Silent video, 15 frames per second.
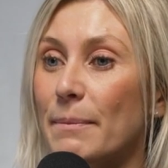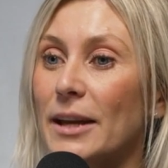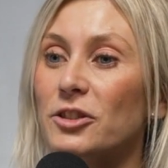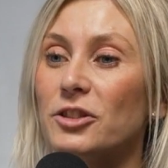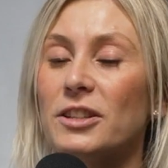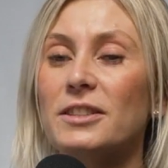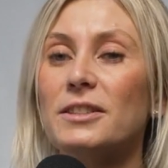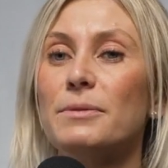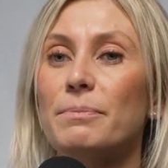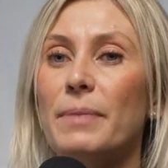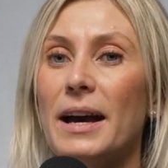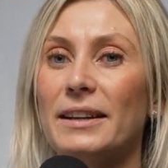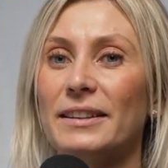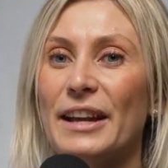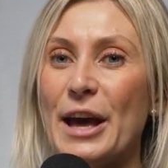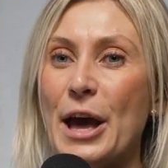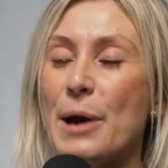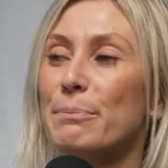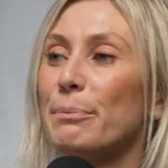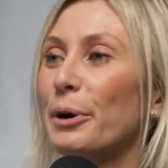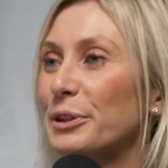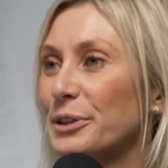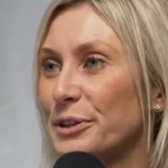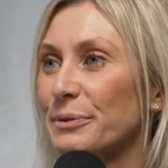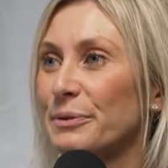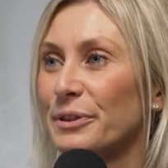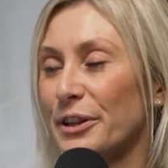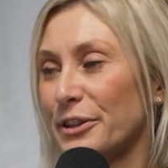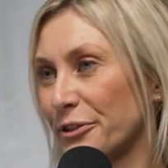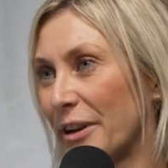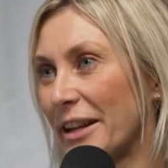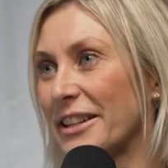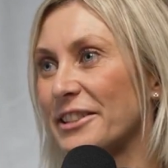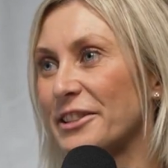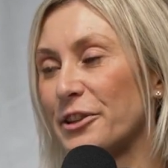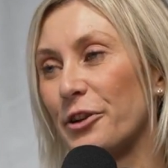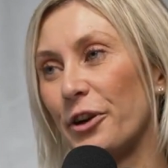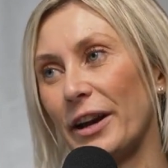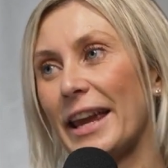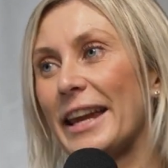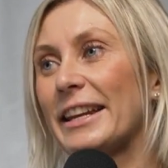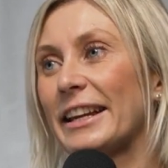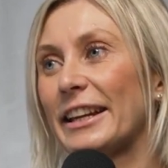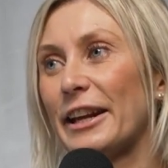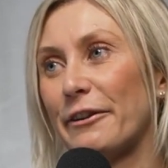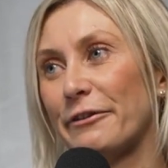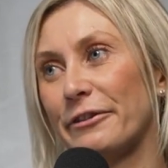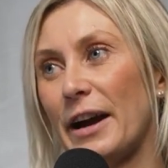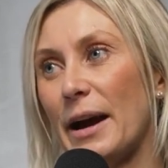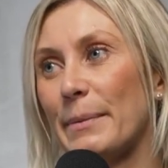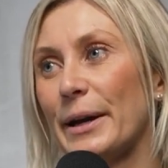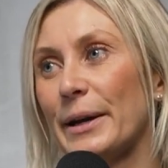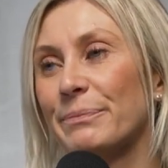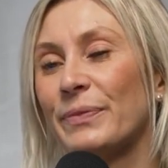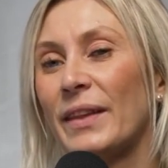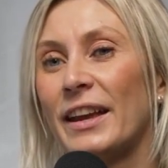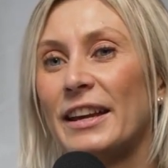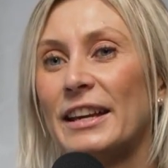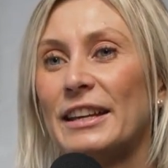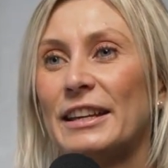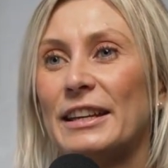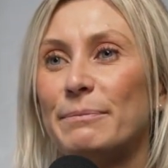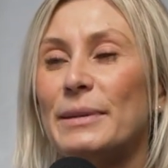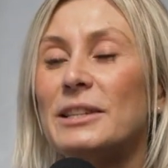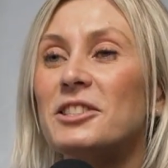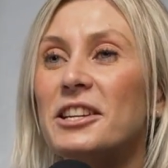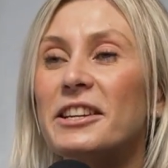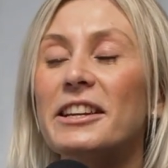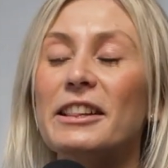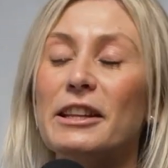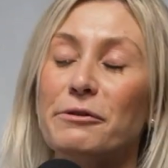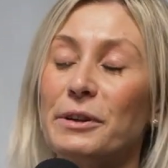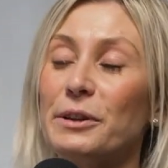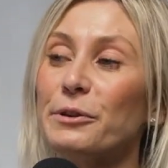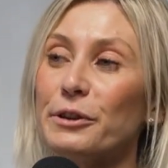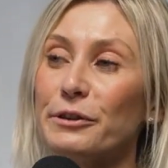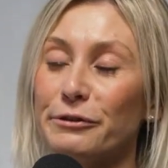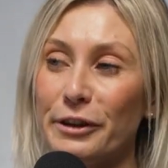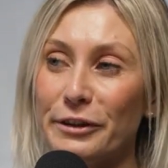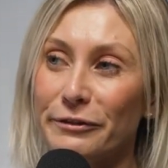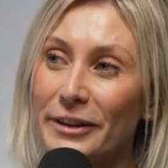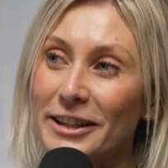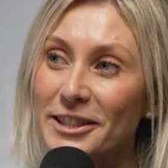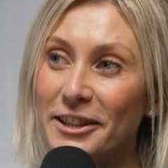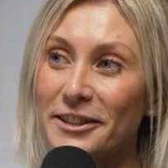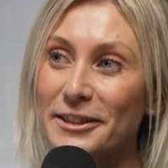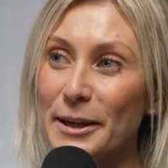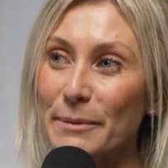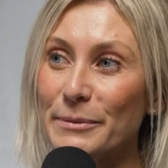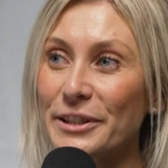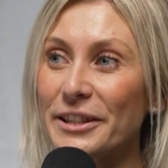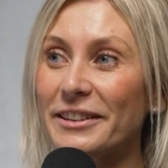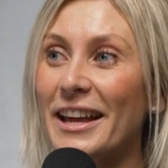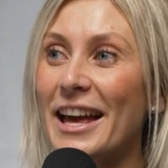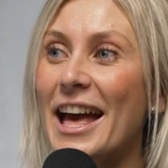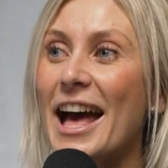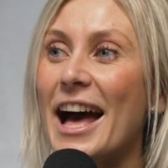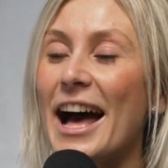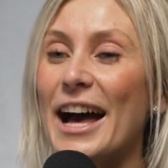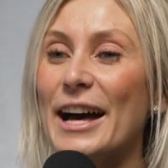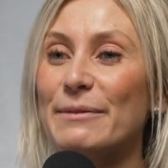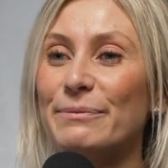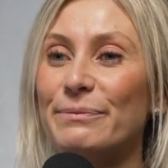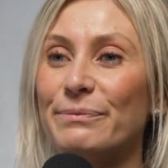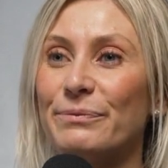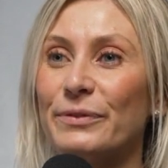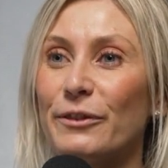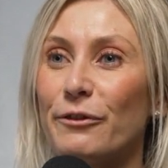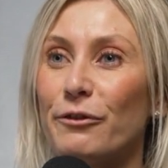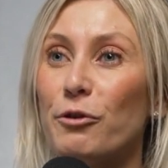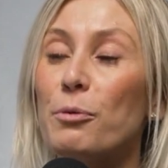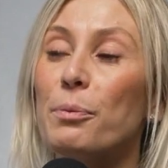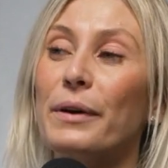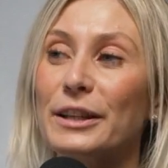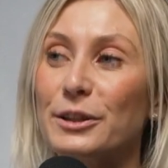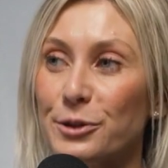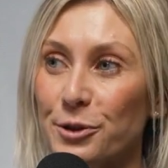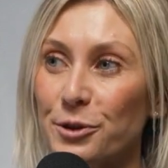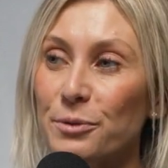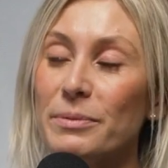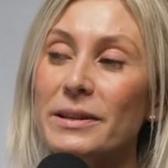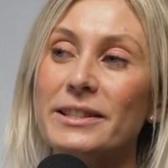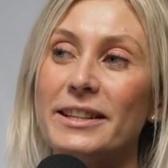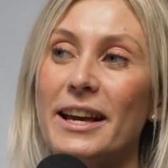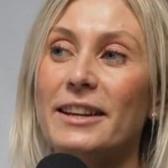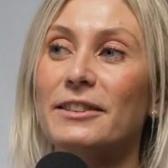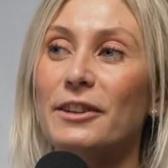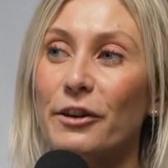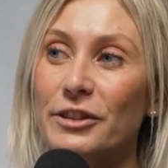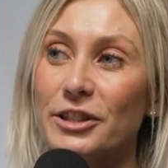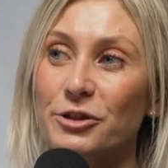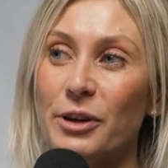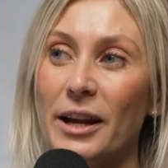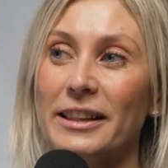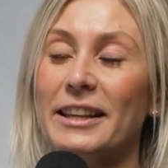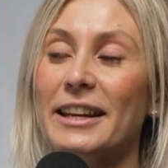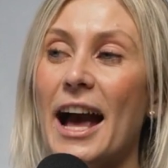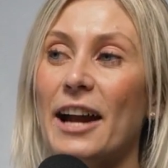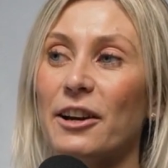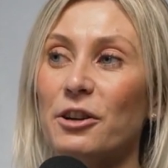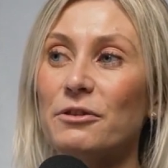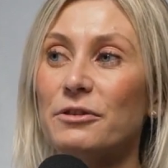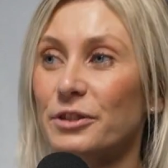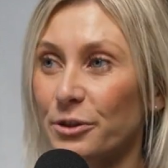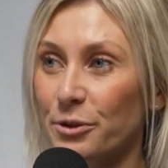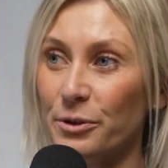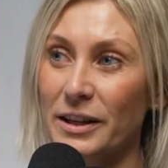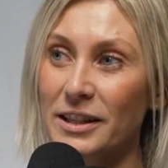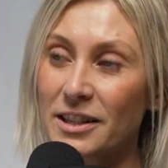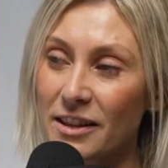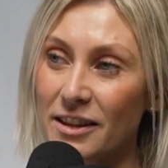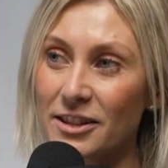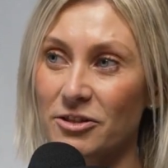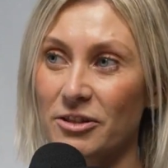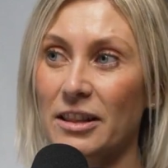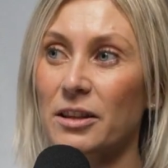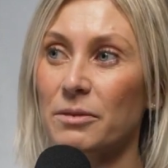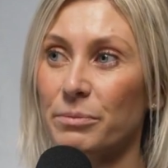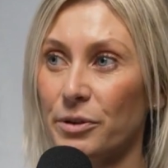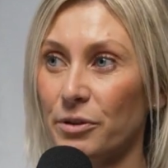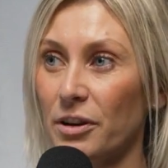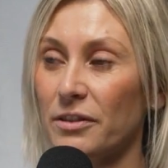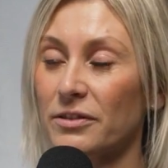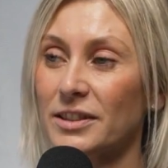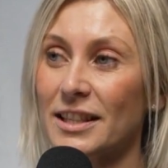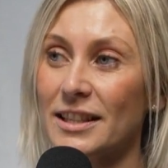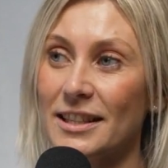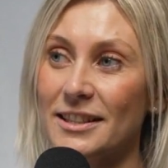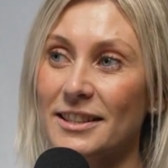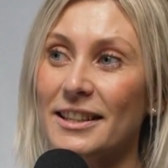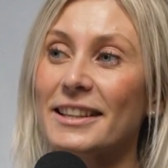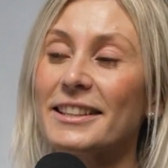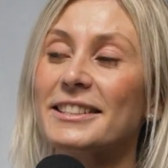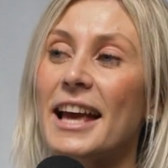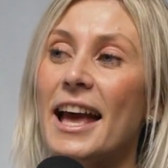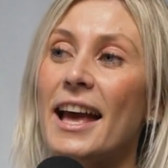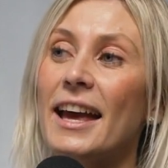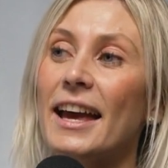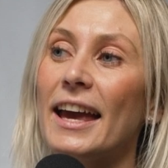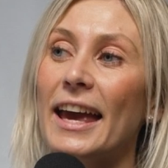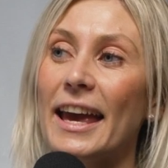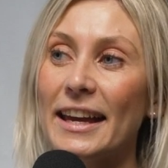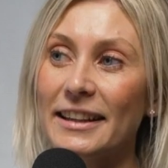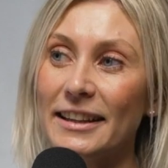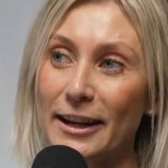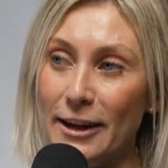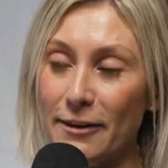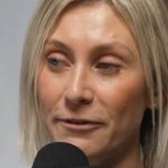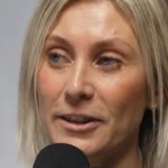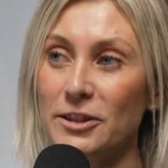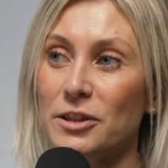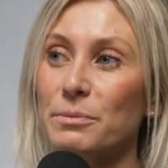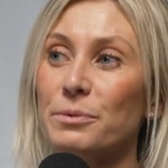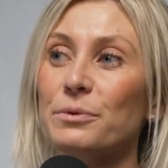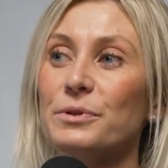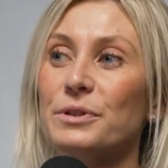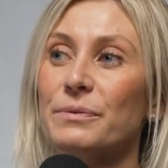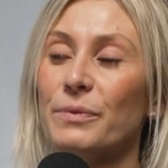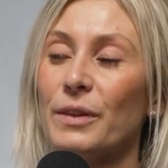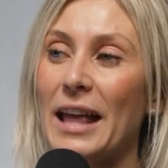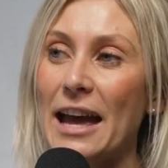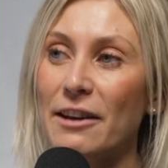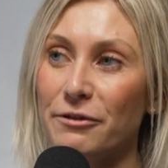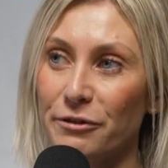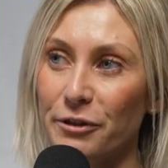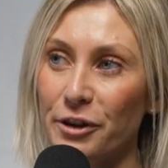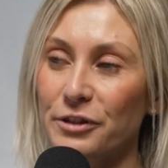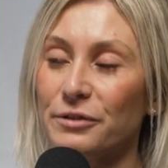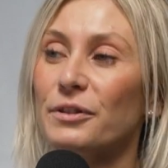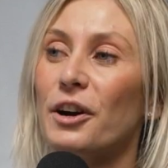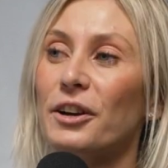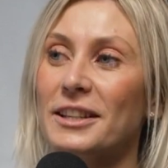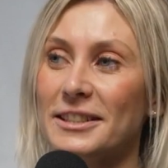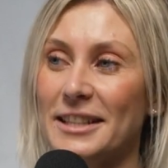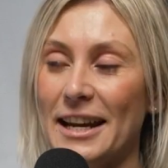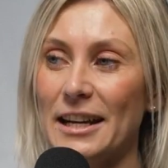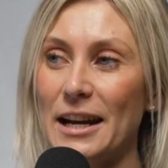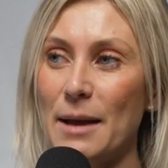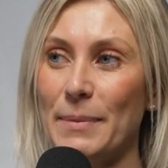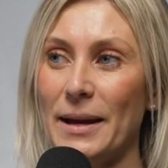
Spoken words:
mentioned, but most Australians are not eating enough fibre, particularly if we look at fruit and veg consumption. 4.2% of Australian adults, according to the Australian Bureau of Statistics, eat enough vegetables and fruit on a day-to-day